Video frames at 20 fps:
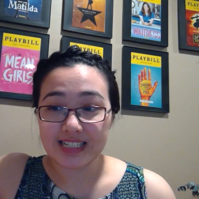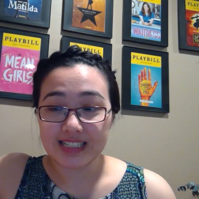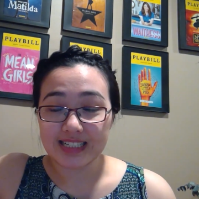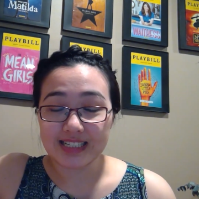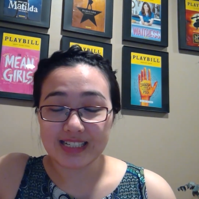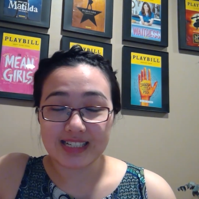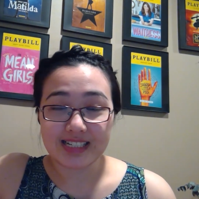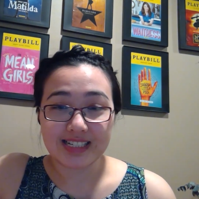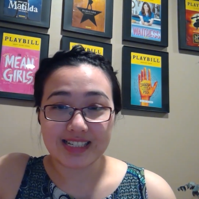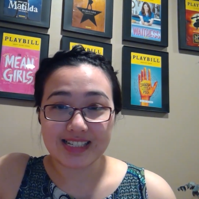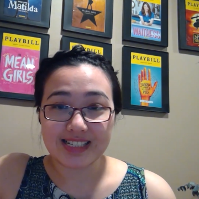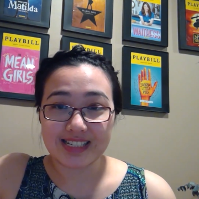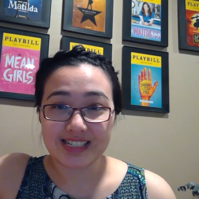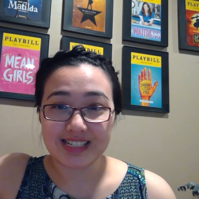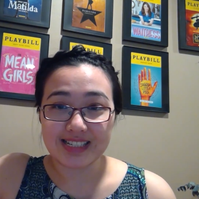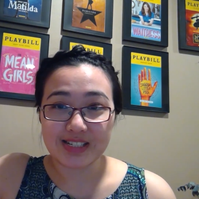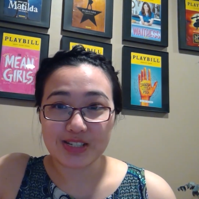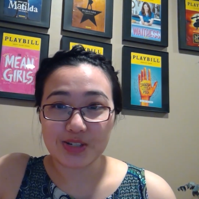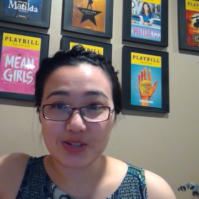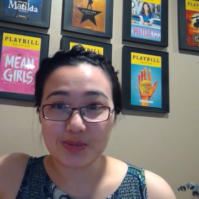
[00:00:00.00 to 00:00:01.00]

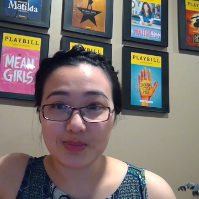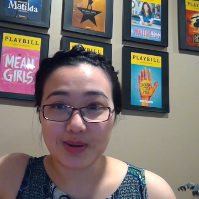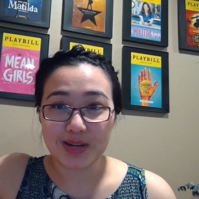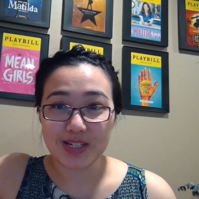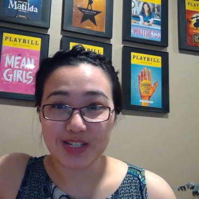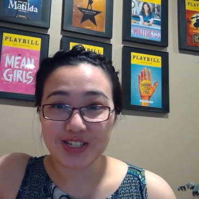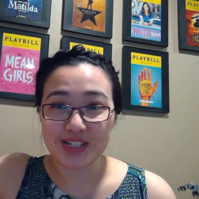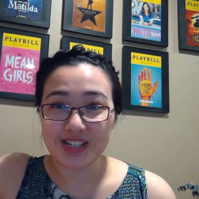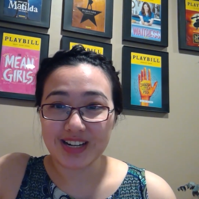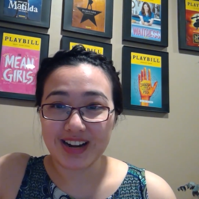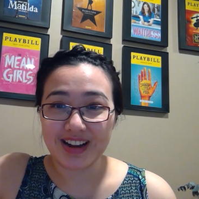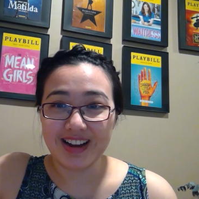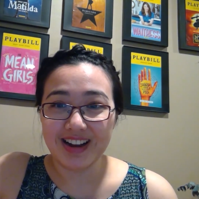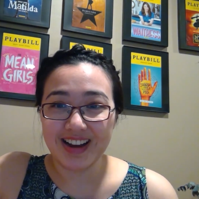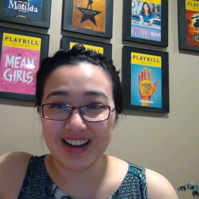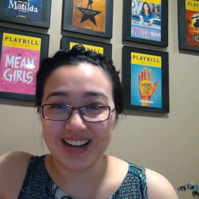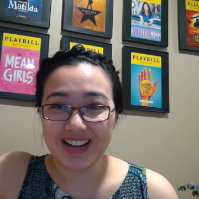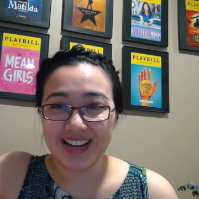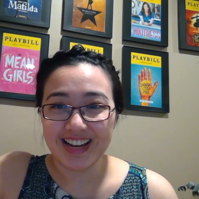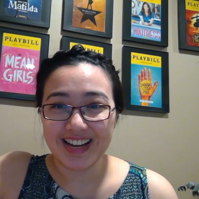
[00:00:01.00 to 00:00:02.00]
It's too much.
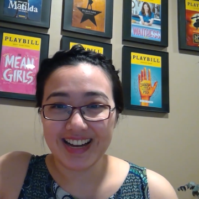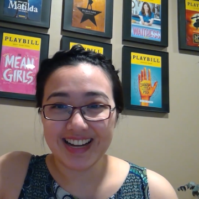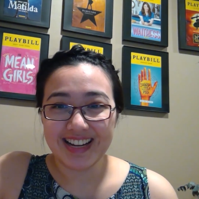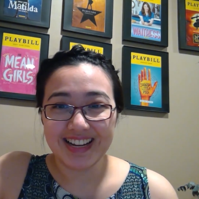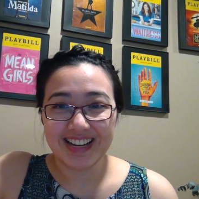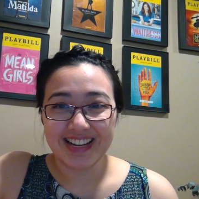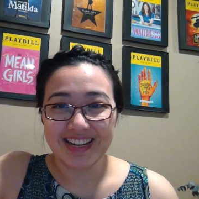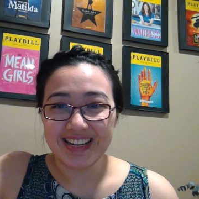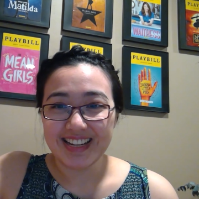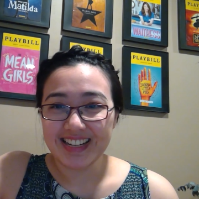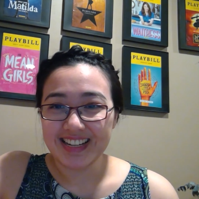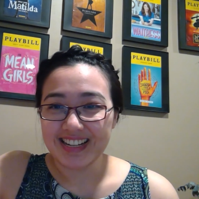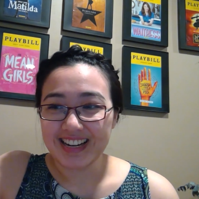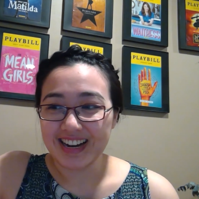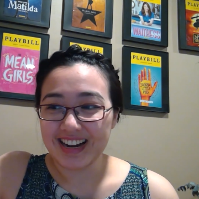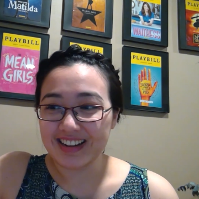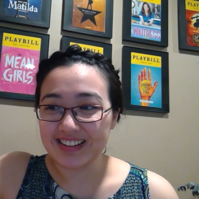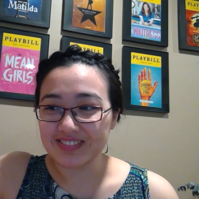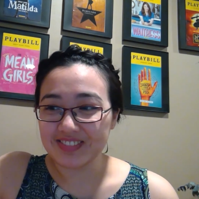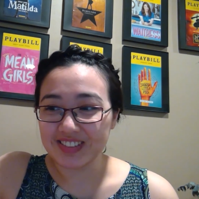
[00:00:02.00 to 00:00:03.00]

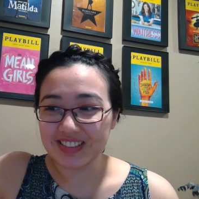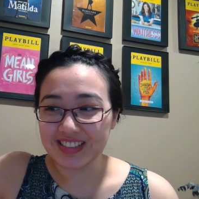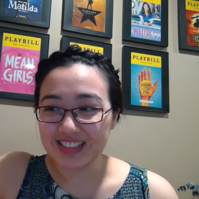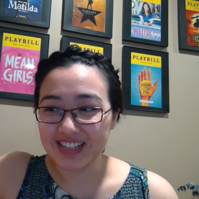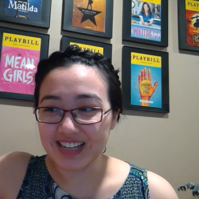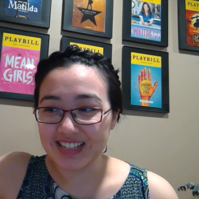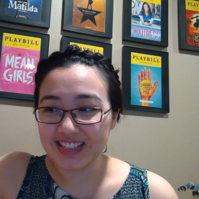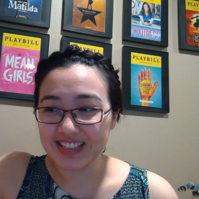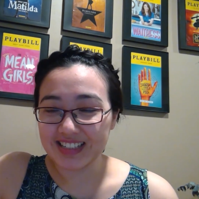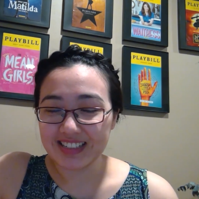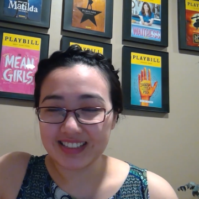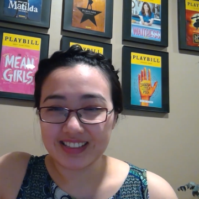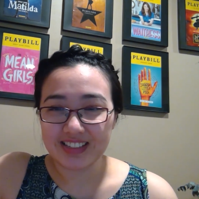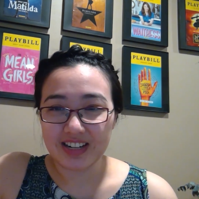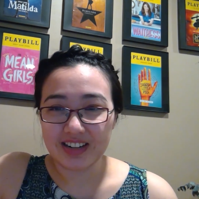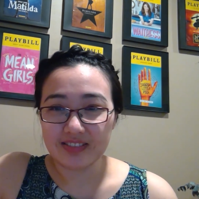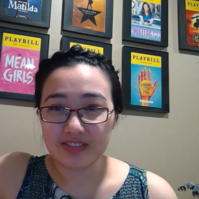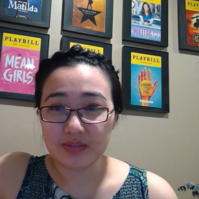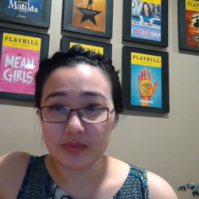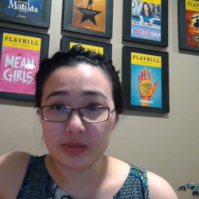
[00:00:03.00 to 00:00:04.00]
I've really got to cut it
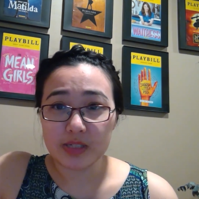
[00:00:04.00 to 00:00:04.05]
off,